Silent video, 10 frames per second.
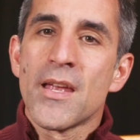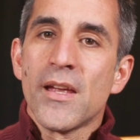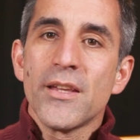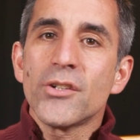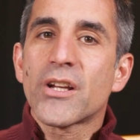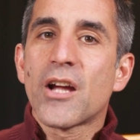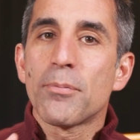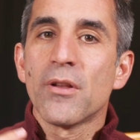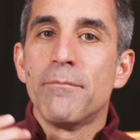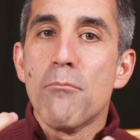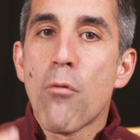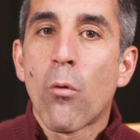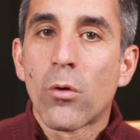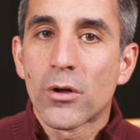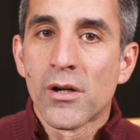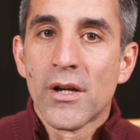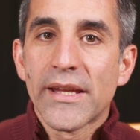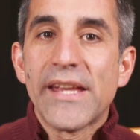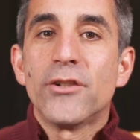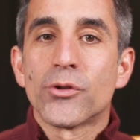Here's a couple of more
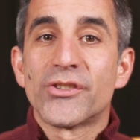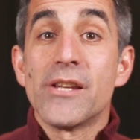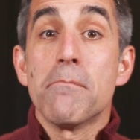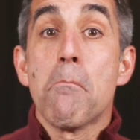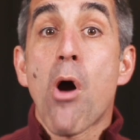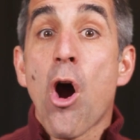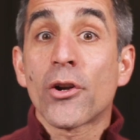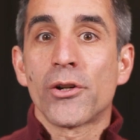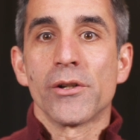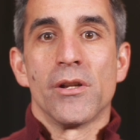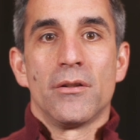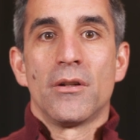interesting modern,